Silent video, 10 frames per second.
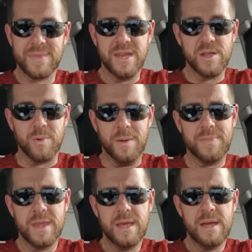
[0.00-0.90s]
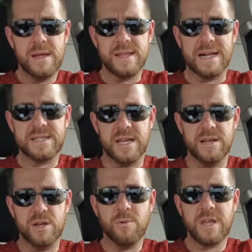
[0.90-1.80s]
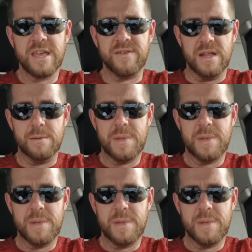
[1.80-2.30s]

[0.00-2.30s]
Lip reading: Another one. That's it. Don't give in.